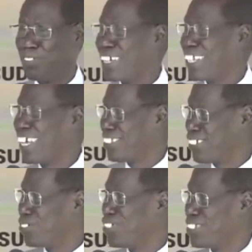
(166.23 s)
us into
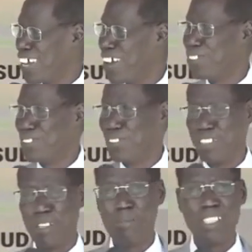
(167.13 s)
his house to
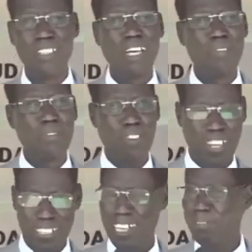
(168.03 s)
celebrate, I'm quite
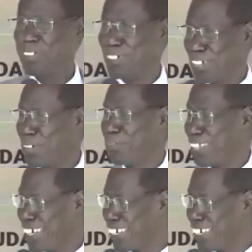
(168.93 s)
happy to come there.